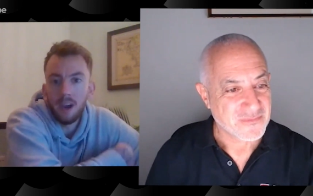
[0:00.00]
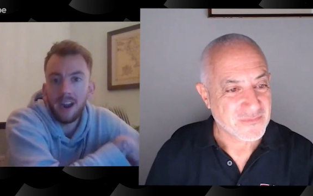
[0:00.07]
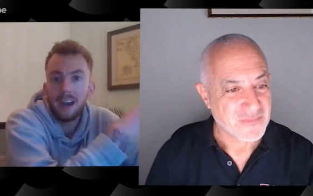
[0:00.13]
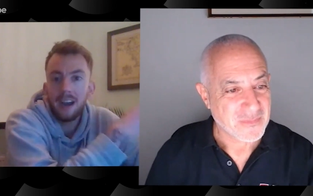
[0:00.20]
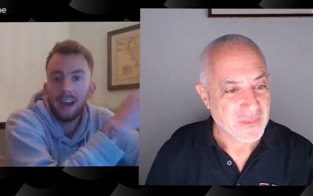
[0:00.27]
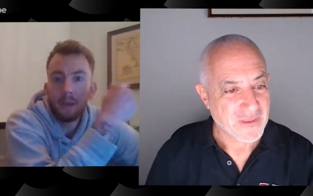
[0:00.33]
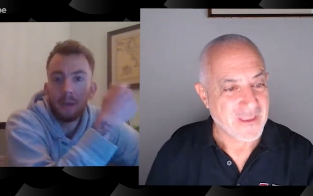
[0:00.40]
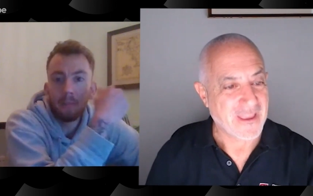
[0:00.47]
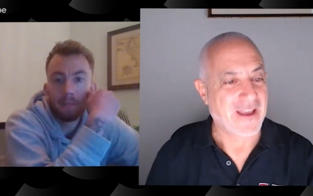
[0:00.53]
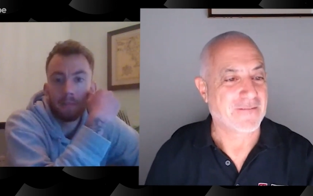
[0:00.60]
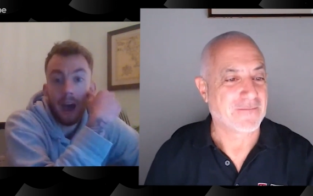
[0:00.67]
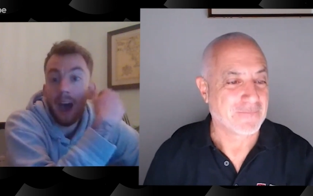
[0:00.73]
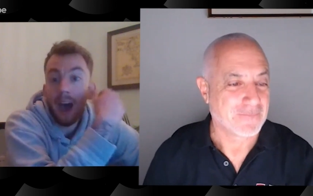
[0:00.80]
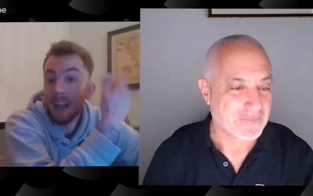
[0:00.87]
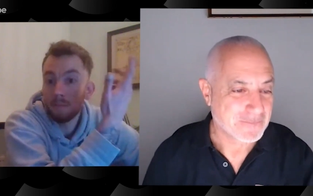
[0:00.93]
Speaker 1: and I,
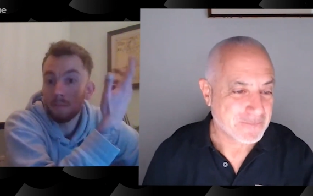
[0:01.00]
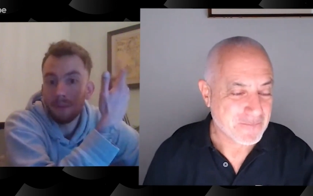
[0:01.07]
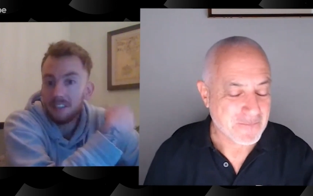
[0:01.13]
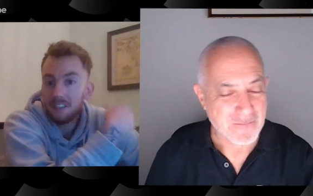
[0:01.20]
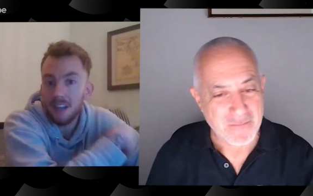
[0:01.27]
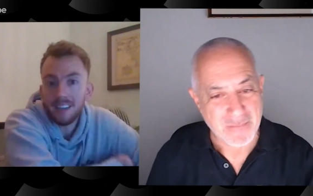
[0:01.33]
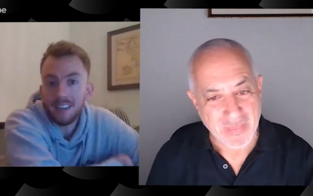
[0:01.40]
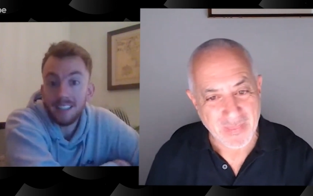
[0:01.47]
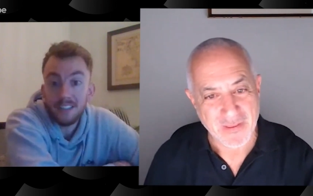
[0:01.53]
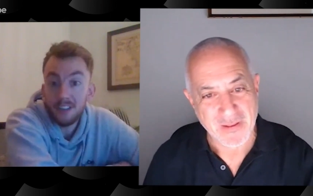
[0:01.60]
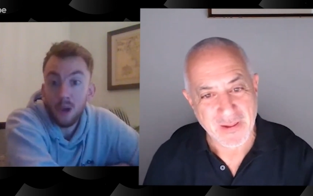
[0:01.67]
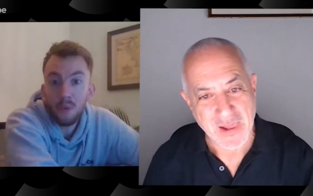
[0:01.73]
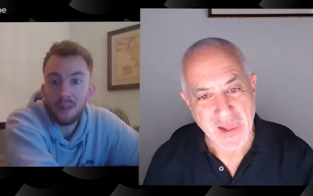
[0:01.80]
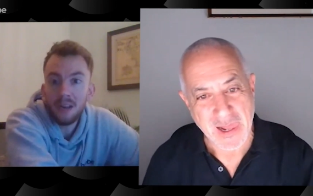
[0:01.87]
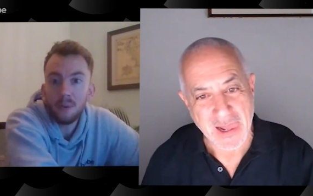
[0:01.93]
am um, I myself, I didn't
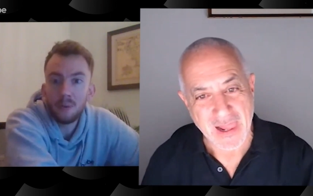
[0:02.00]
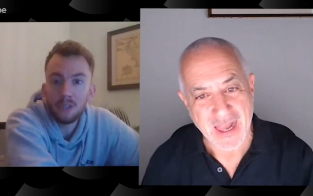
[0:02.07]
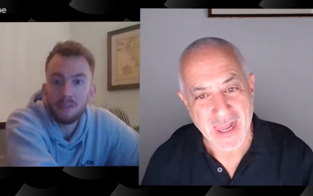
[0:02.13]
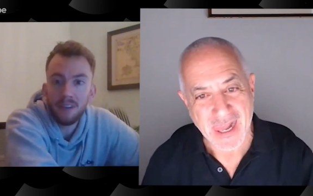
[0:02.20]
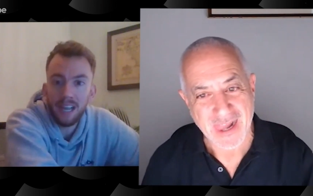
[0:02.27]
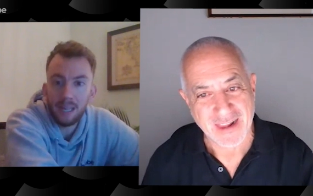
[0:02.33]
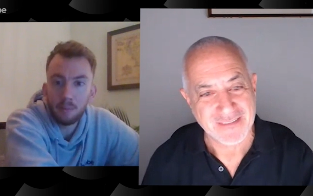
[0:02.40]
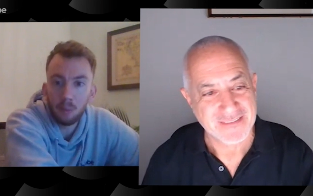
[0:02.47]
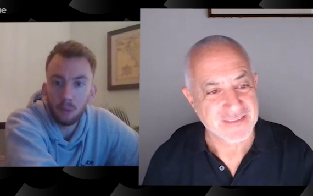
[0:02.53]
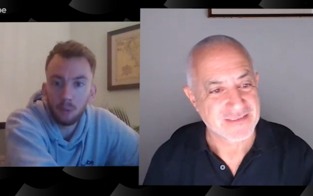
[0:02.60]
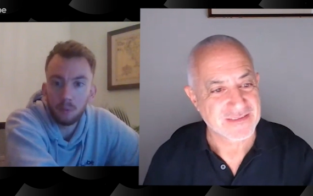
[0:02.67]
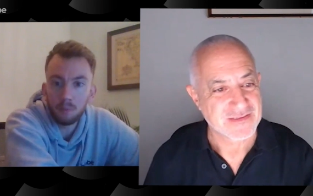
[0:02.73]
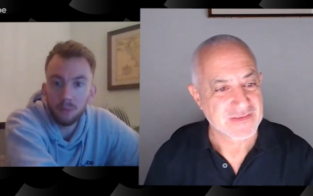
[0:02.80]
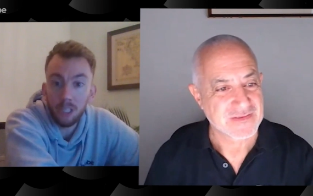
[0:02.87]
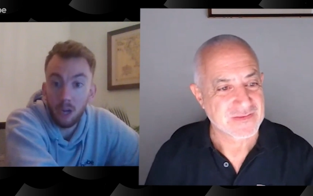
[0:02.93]
know that it was
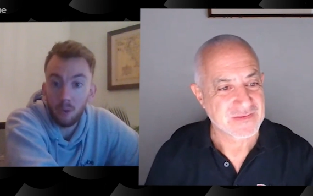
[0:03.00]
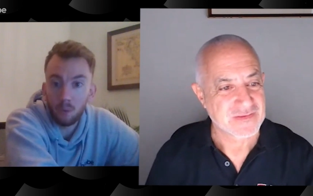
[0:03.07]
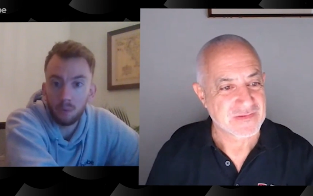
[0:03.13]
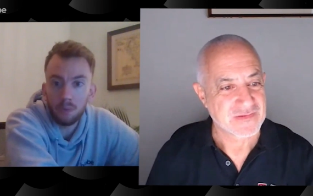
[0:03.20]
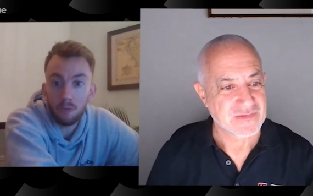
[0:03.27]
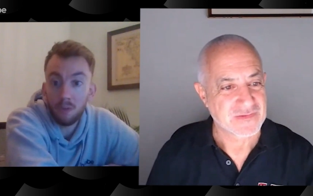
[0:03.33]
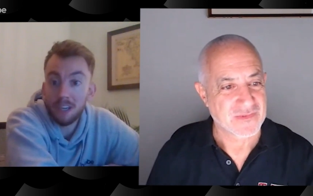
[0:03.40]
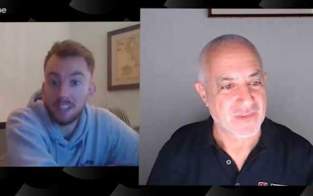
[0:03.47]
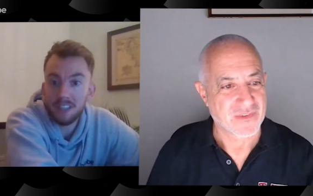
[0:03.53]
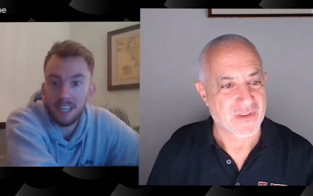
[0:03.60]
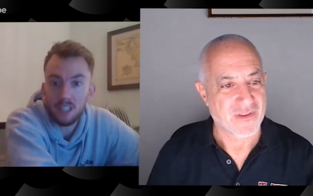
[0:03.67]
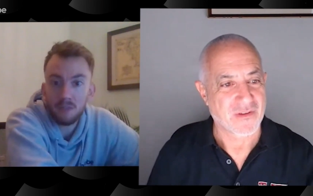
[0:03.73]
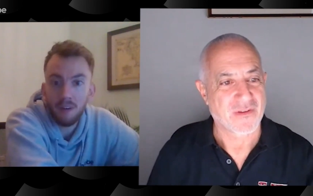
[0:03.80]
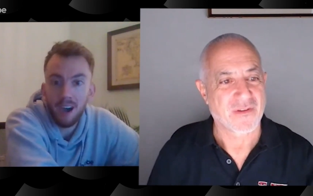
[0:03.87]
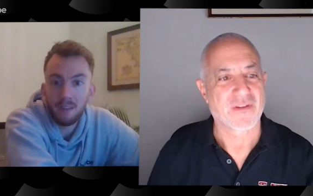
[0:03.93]
available. You know, three,
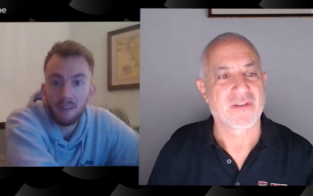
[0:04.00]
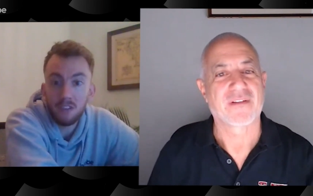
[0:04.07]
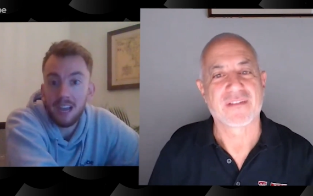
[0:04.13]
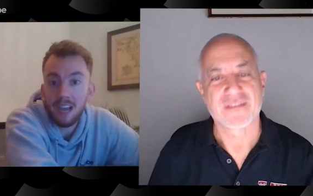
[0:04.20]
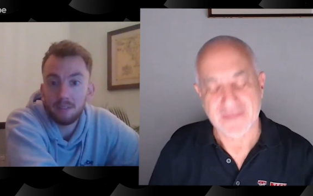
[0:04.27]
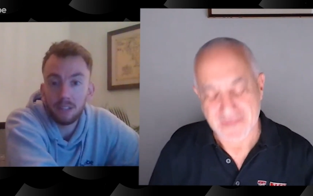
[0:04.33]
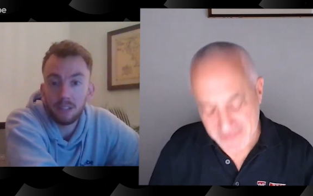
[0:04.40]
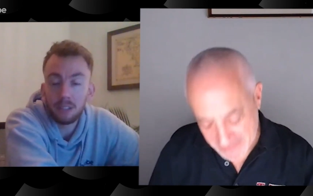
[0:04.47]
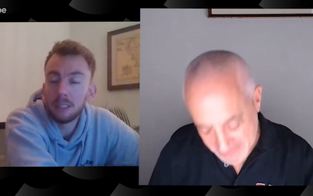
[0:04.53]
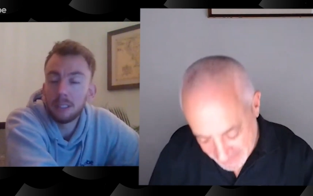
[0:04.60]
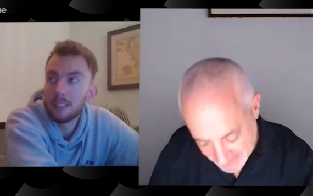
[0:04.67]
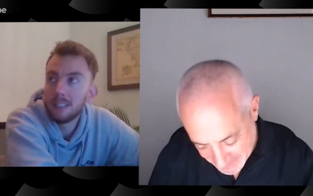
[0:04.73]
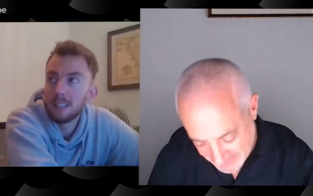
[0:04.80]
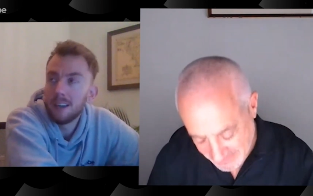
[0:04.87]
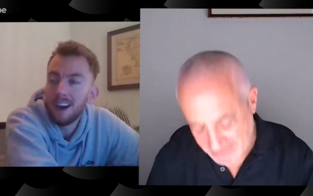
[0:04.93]
six, five, seven.
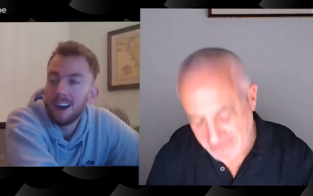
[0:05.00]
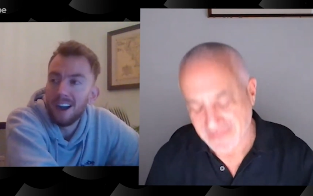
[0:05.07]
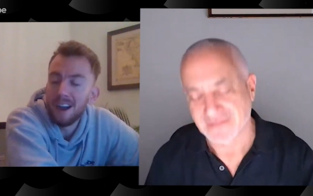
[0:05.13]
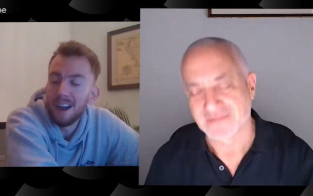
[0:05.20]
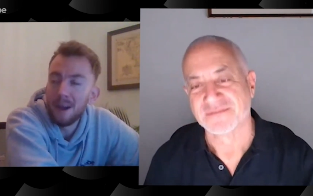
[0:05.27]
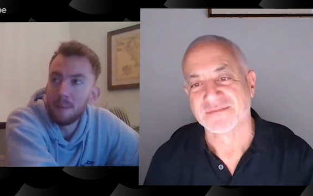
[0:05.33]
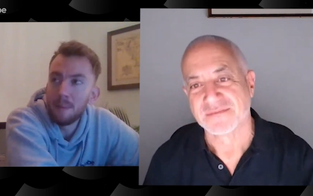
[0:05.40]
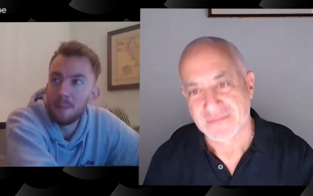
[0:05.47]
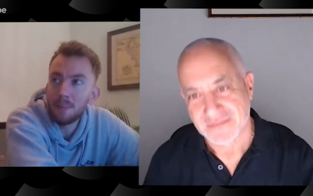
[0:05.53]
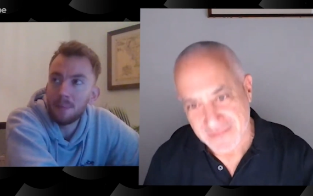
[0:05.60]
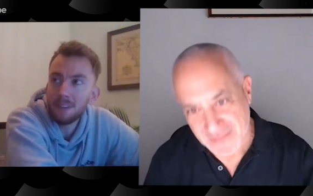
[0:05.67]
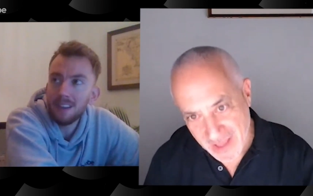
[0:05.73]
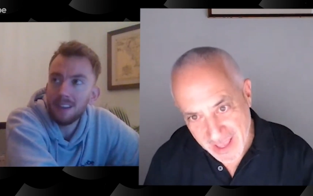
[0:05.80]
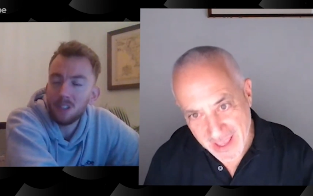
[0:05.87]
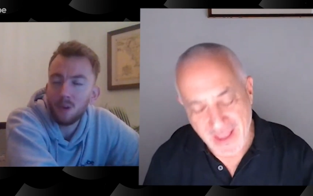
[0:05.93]

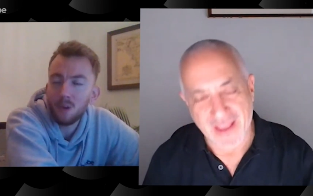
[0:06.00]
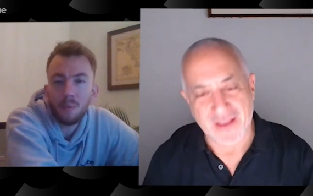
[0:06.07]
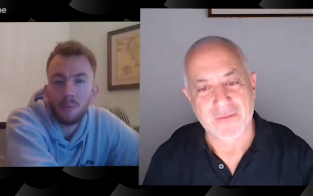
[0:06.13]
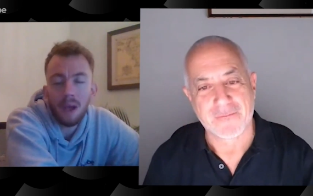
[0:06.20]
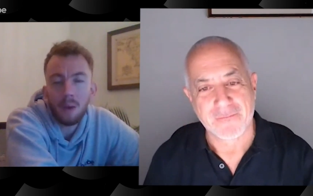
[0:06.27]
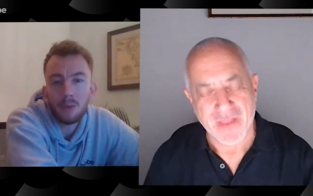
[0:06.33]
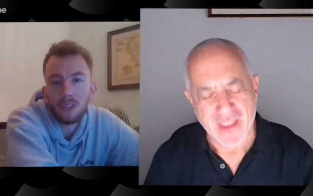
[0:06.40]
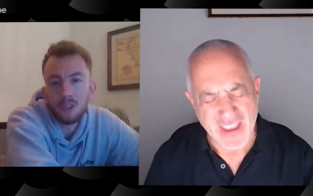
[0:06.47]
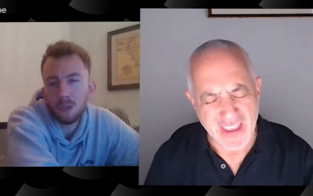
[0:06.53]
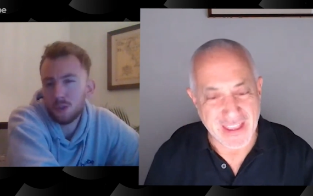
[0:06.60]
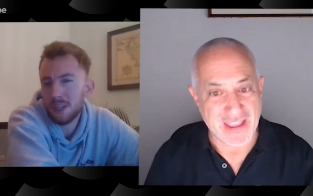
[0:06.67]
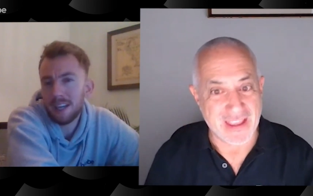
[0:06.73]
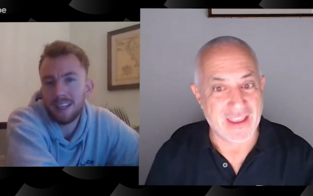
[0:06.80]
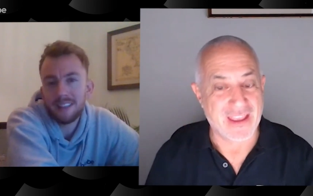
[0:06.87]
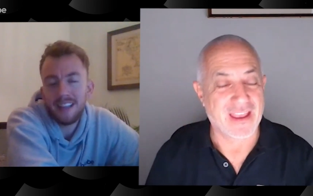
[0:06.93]
Um, so i was just yeah.
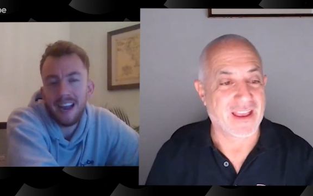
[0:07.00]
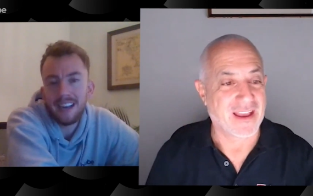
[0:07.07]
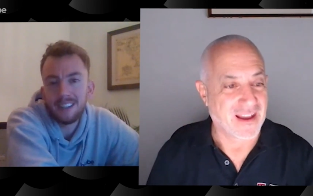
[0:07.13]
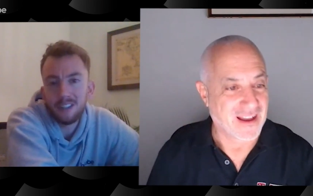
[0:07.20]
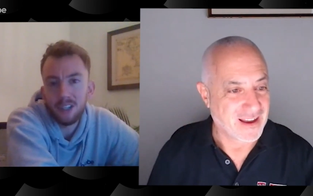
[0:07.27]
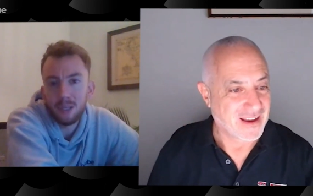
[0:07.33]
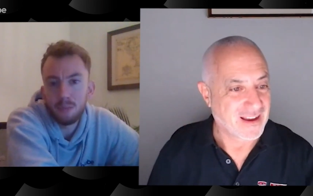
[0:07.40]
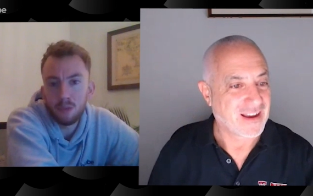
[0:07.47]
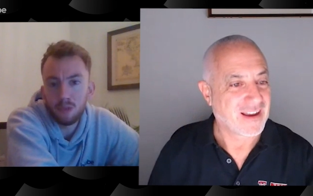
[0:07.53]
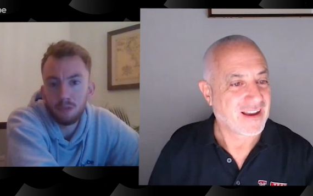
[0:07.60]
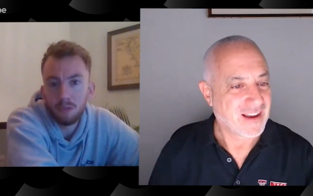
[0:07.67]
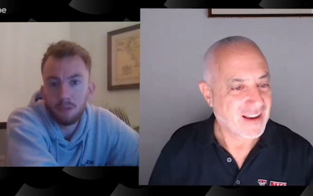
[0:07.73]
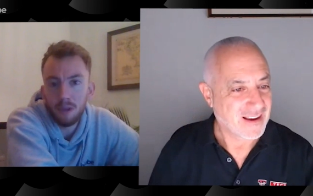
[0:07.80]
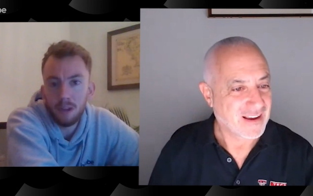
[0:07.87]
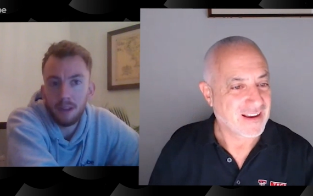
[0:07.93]
thinking then in terms
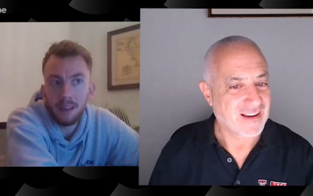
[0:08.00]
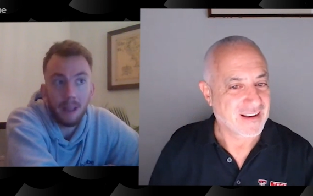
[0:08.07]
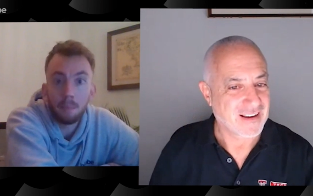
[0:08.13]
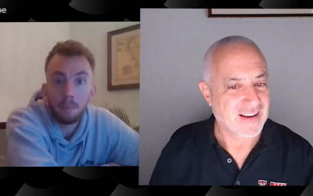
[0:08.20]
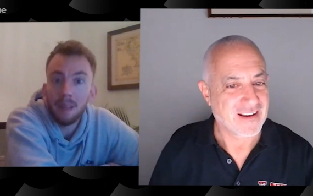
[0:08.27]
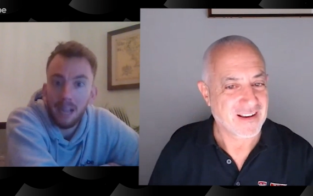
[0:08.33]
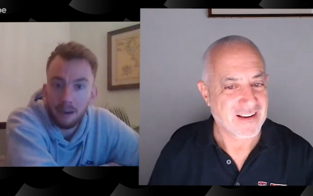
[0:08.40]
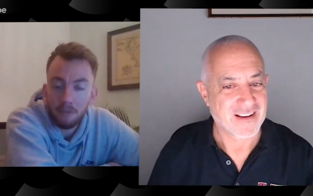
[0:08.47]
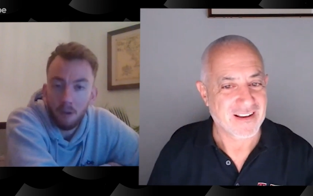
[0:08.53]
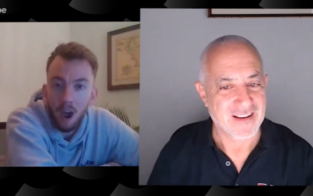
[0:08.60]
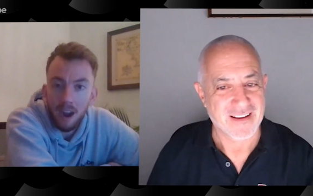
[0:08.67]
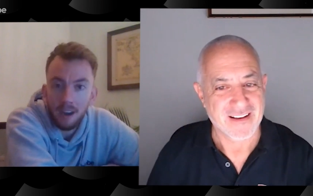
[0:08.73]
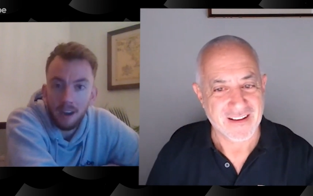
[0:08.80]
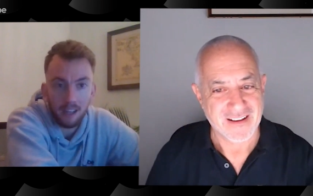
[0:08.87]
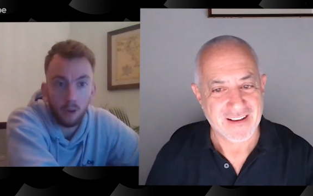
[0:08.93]
of like Black
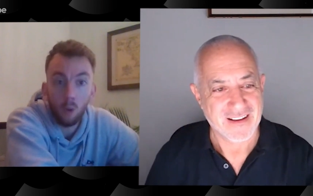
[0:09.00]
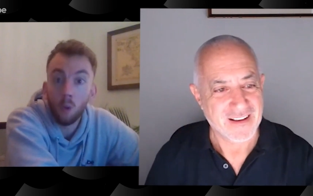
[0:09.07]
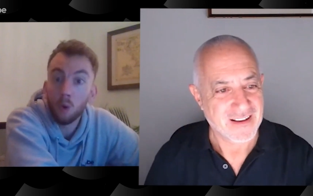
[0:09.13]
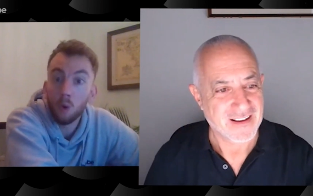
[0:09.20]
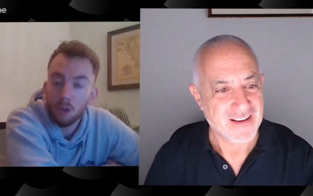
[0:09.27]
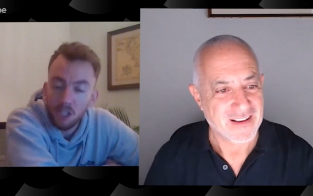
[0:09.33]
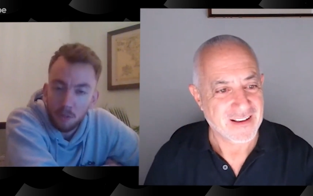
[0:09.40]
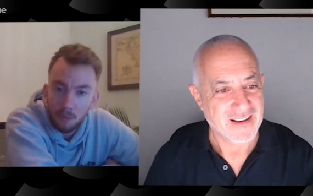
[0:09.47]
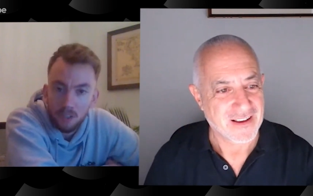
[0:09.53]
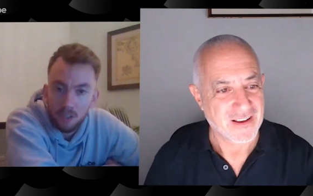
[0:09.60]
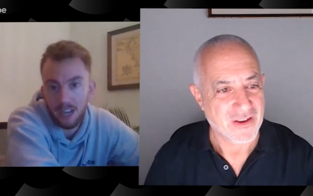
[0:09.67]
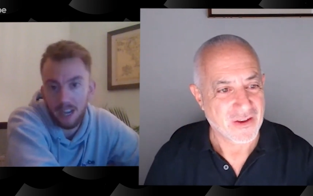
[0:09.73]
Friday or Christmas